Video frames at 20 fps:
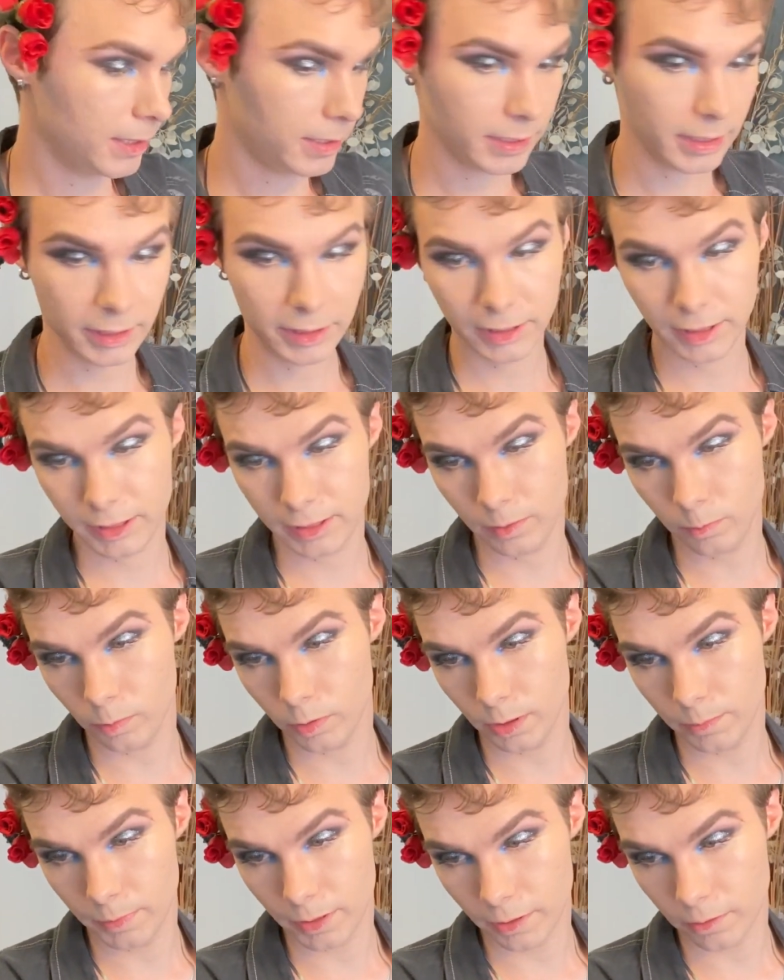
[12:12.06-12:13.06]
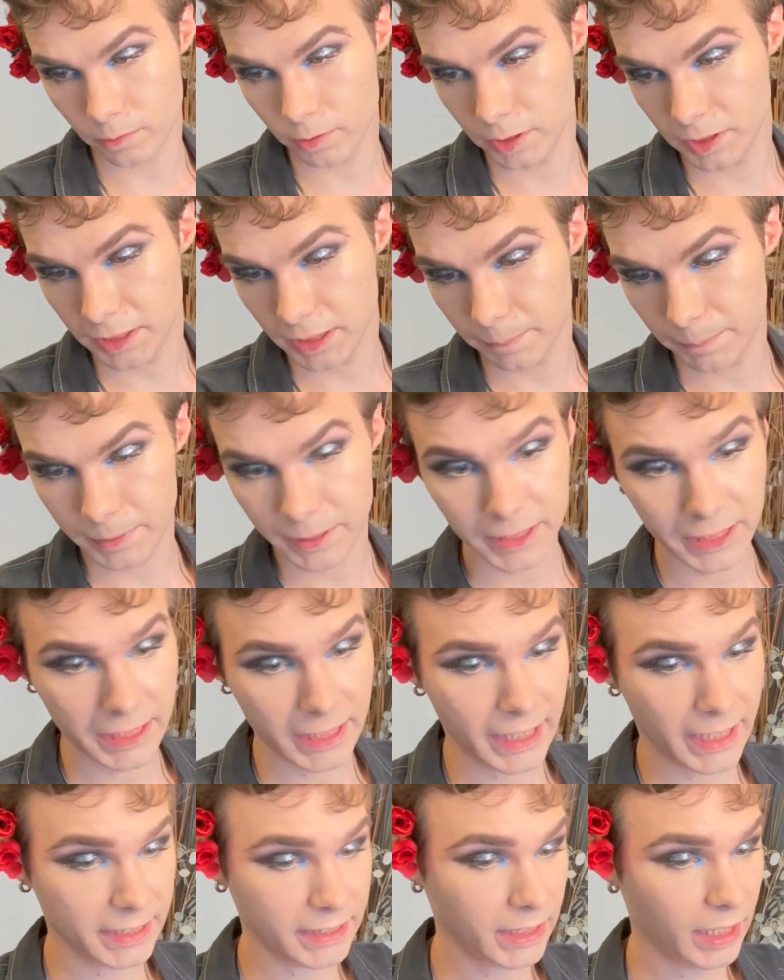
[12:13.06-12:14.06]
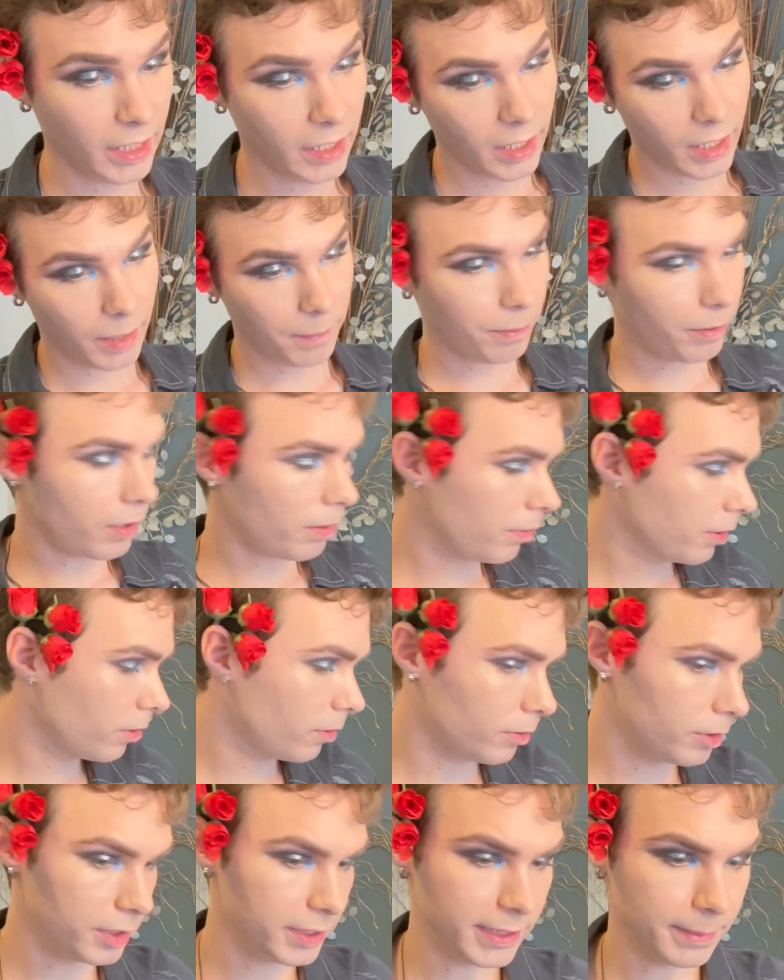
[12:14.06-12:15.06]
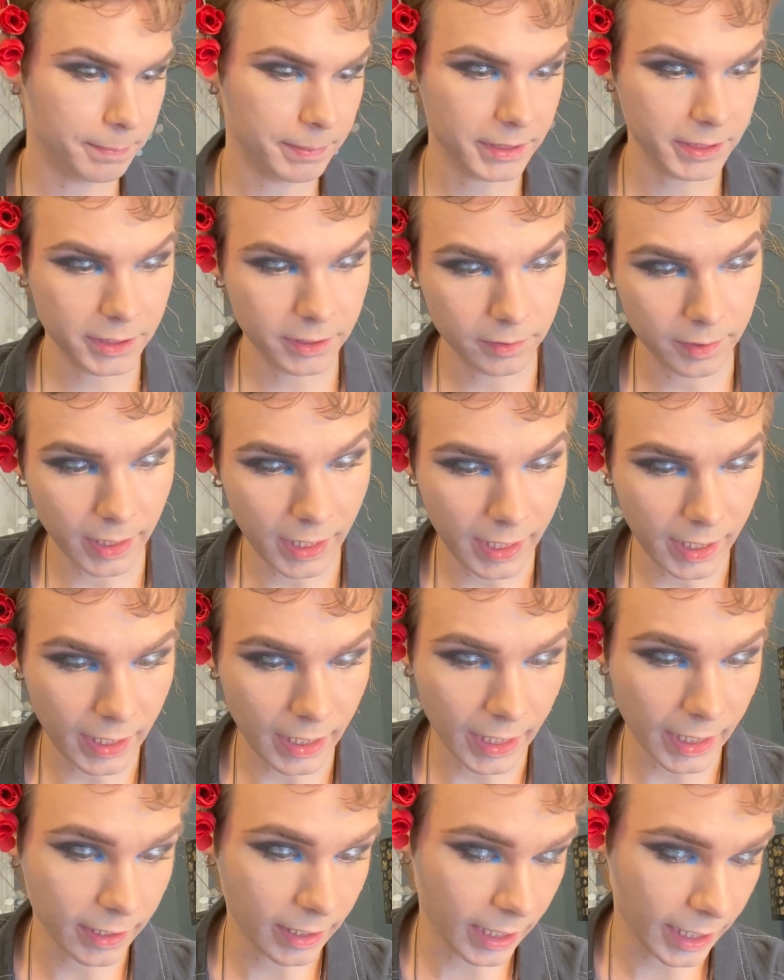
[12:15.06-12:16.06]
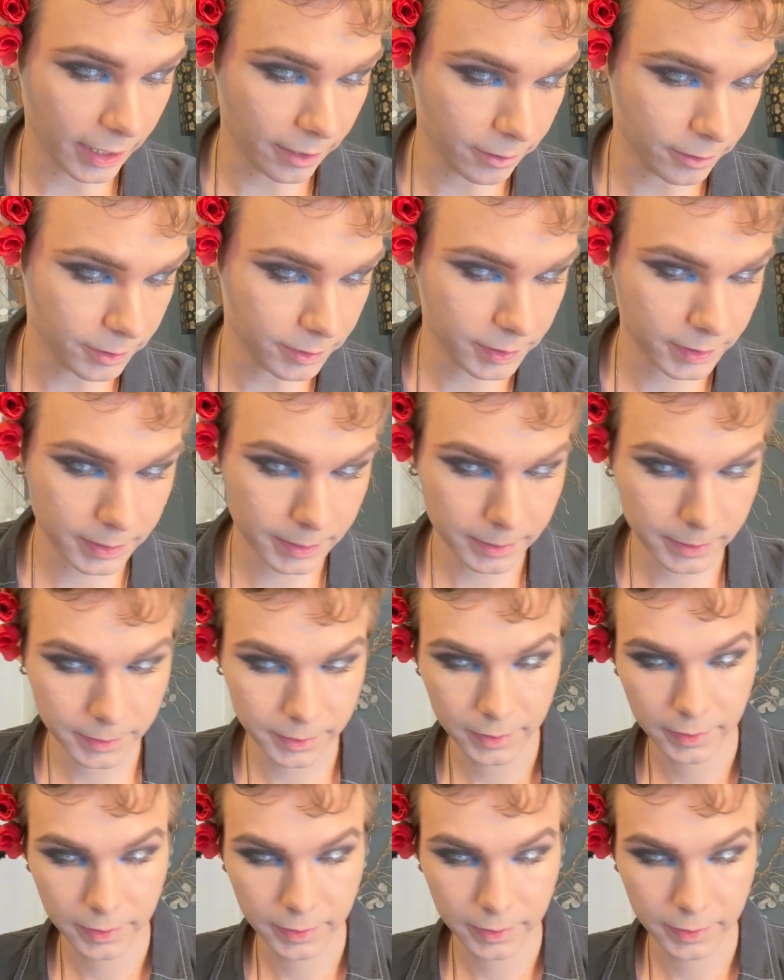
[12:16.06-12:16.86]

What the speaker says: Let's see, what am I gonna dip into next? I'm probably gonna dip into the highlighters.